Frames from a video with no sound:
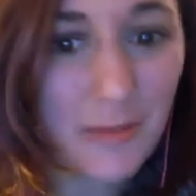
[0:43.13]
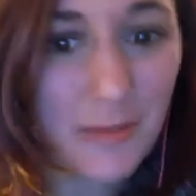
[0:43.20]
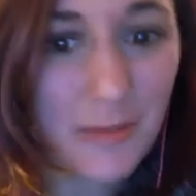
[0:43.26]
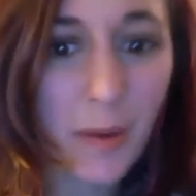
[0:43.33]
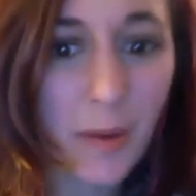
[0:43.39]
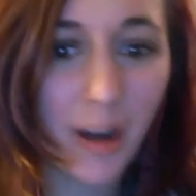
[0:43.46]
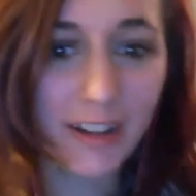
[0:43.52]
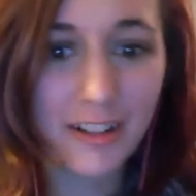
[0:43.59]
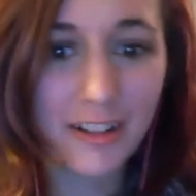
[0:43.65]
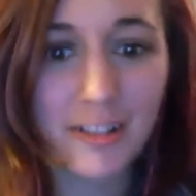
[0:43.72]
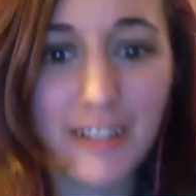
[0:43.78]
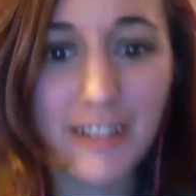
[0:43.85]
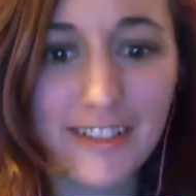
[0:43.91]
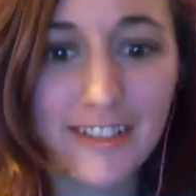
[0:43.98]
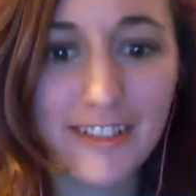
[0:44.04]
the Partner and
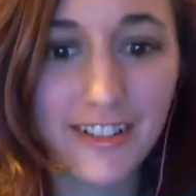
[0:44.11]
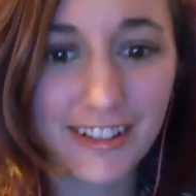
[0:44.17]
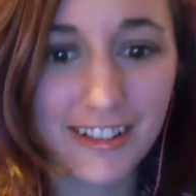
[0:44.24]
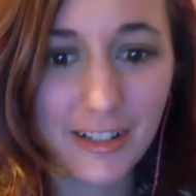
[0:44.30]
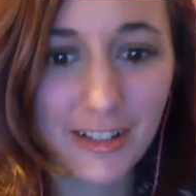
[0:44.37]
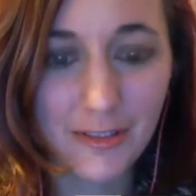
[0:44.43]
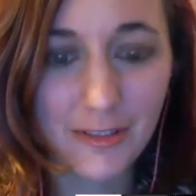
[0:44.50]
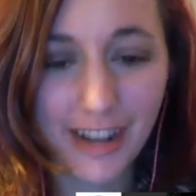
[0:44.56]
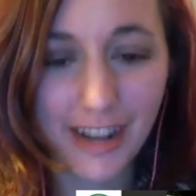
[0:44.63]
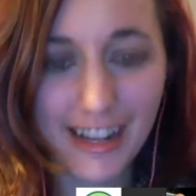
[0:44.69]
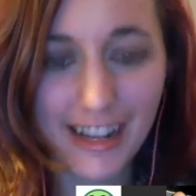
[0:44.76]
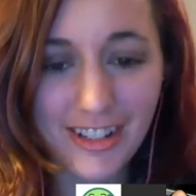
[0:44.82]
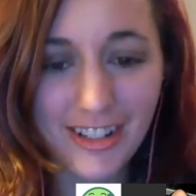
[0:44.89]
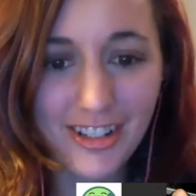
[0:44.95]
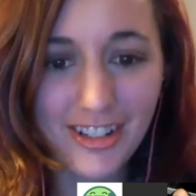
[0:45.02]
Creative Director at
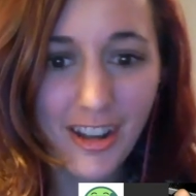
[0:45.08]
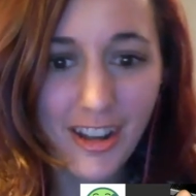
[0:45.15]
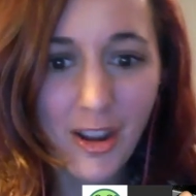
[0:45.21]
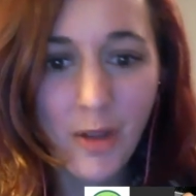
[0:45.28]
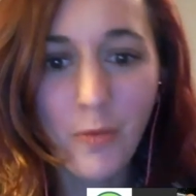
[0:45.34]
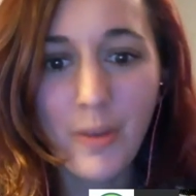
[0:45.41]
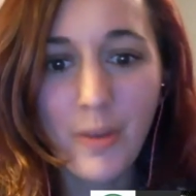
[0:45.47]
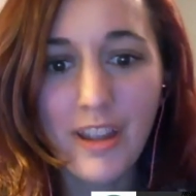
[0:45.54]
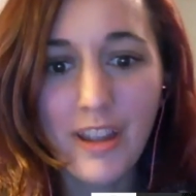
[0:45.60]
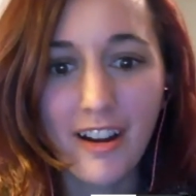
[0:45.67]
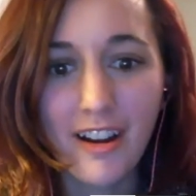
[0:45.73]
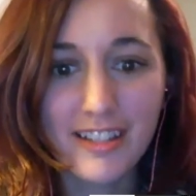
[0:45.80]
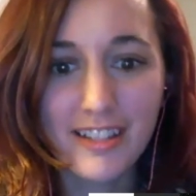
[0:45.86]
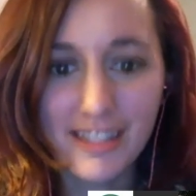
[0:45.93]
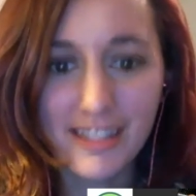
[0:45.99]
Range. We
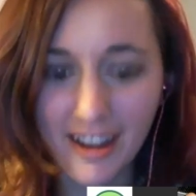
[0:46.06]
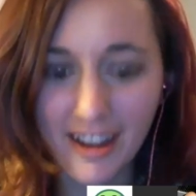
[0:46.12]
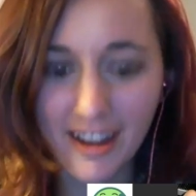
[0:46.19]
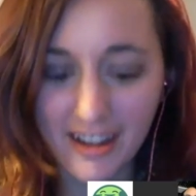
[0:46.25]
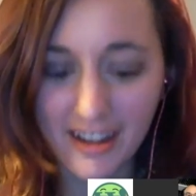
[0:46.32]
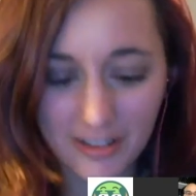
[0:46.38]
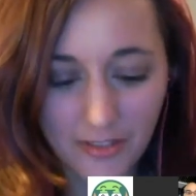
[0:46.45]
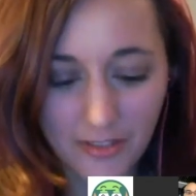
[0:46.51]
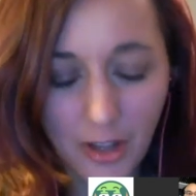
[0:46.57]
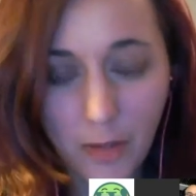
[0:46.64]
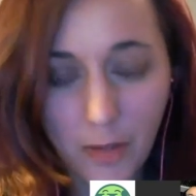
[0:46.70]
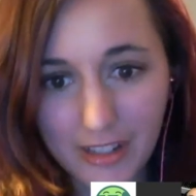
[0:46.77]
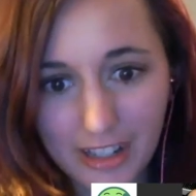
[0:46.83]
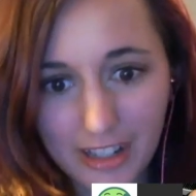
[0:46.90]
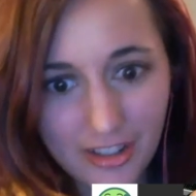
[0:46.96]
are a design and
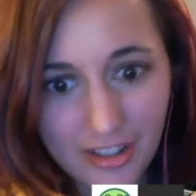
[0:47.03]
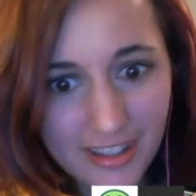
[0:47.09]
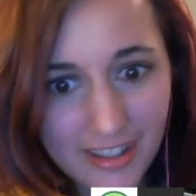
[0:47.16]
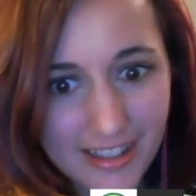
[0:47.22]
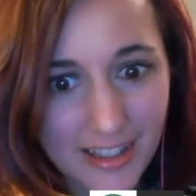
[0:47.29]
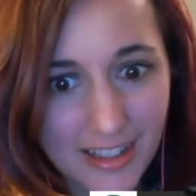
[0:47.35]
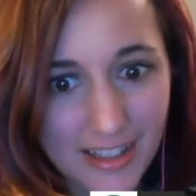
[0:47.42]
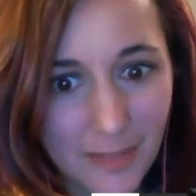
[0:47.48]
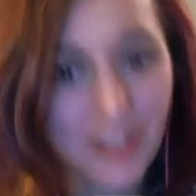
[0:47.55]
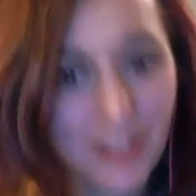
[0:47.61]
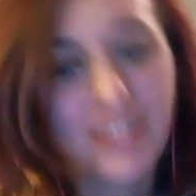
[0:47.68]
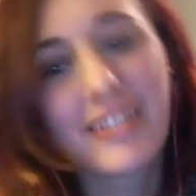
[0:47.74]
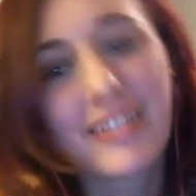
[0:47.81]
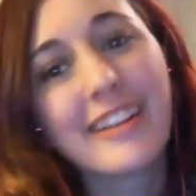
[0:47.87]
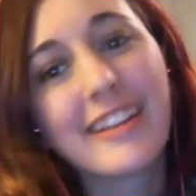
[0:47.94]
development agency
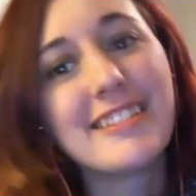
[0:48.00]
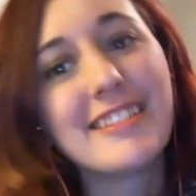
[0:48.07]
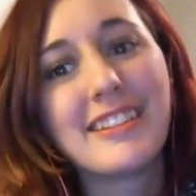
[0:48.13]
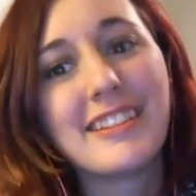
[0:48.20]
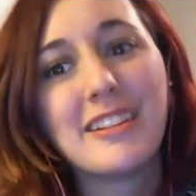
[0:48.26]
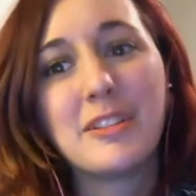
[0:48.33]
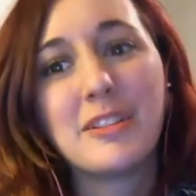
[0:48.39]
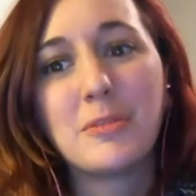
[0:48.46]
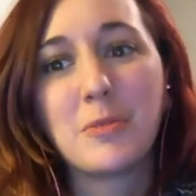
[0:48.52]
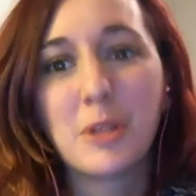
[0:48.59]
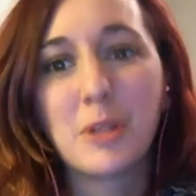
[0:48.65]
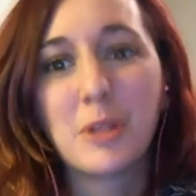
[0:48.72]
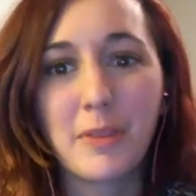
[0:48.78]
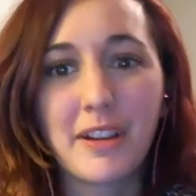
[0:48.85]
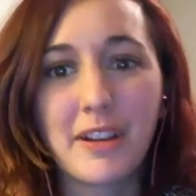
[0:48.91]
specializing in
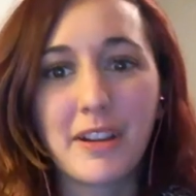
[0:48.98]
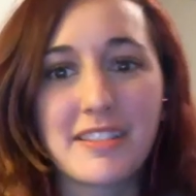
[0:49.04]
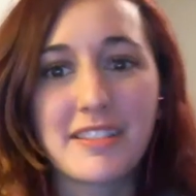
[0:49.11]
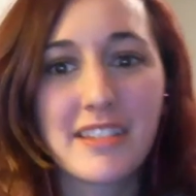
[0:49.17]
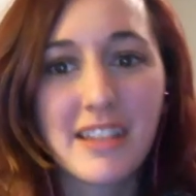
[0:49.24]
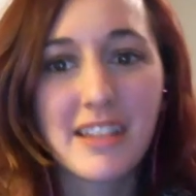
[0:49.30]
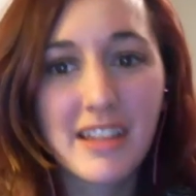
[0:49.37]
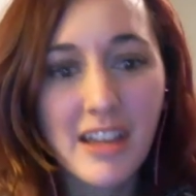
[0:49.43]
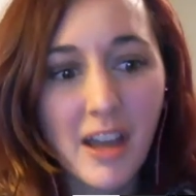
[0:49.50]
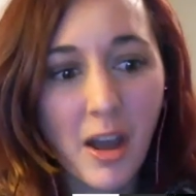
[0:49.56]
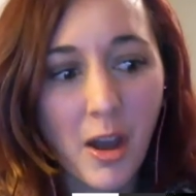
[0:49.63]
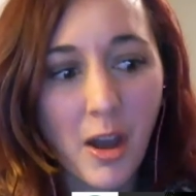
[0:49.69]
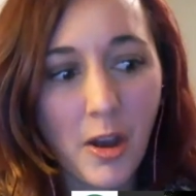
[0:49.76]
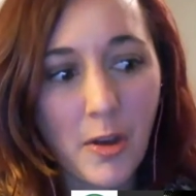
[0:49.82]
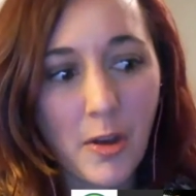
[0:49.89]
WordPress.
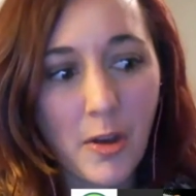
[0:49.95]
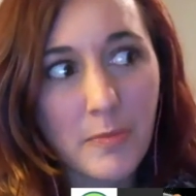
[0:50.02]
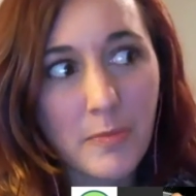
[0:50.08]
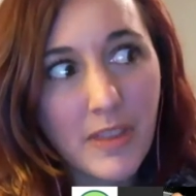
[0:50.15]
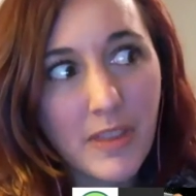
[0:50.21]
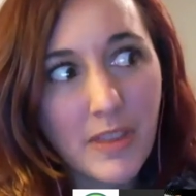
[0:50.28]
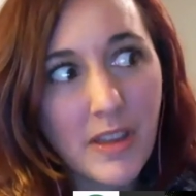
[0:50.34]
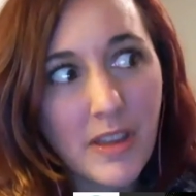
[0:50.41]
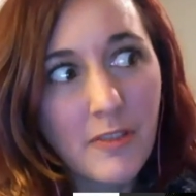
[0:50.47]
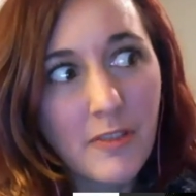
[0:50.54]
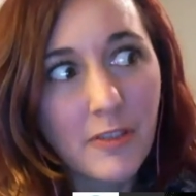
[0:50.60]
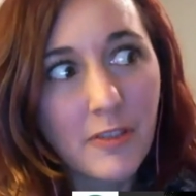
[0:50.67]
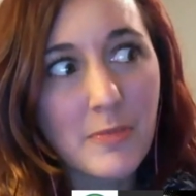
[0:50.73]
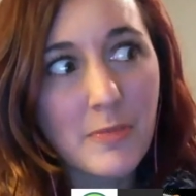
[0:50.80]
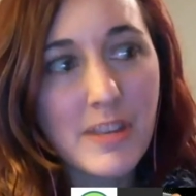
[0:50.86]

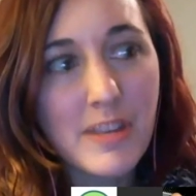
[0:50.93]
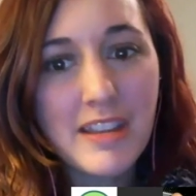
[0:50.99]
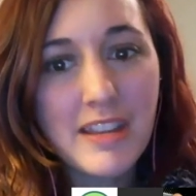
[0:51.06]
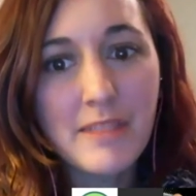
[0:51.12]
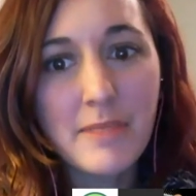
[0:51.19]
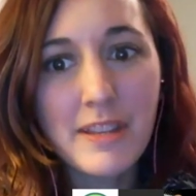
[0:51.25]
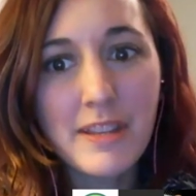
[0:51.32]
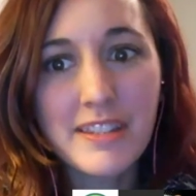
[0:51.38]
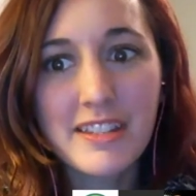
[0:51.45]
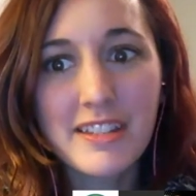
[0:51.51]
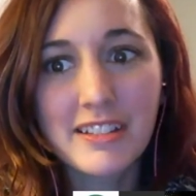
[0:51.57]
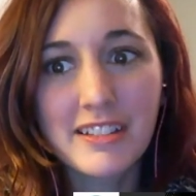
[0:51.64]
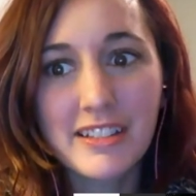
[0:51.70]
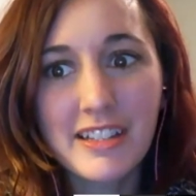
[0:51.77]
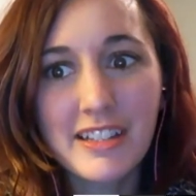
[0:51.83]
For me,
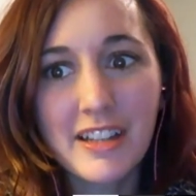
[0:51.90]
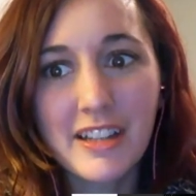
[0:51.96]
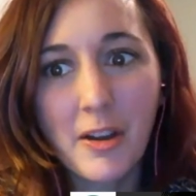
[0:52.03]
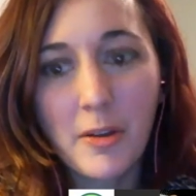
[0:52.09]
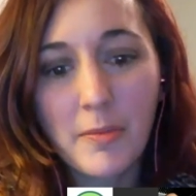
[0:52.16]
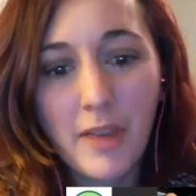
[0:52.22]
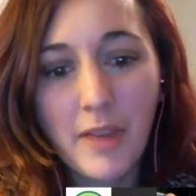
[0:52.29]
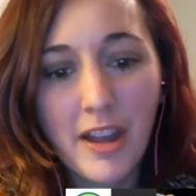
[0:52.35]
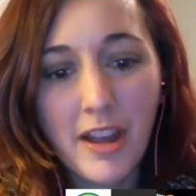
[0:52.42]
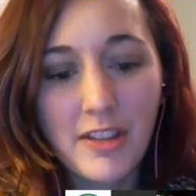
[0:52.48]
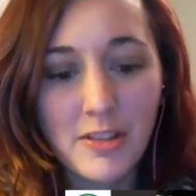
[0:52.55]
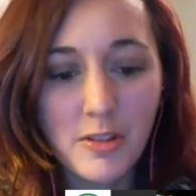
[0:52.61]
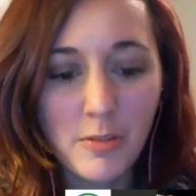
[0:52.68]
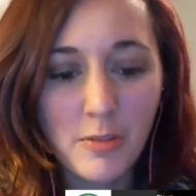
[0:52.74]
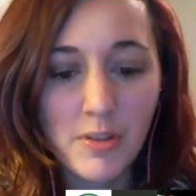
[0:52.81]
basically, I
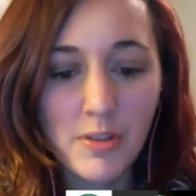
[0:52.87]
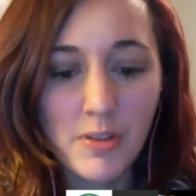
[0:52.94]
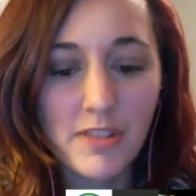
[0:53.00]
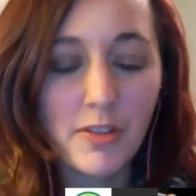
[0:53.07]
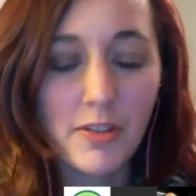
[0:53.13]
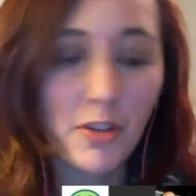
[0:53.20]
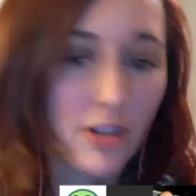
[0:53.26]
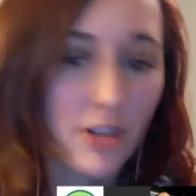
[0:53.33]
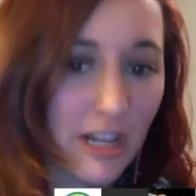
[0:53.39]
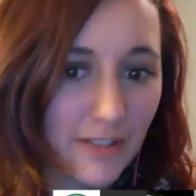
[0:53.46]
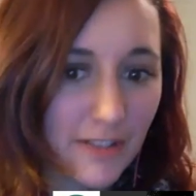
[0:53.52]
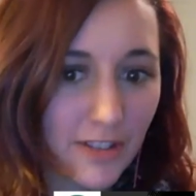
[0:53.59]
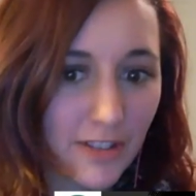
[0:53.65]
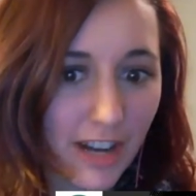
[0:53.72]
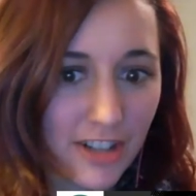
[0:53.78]
do most of the creative
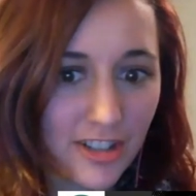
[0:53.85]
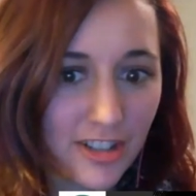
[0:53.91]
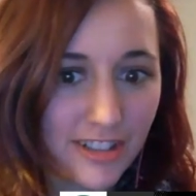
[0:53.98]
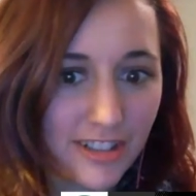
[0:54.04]
direction,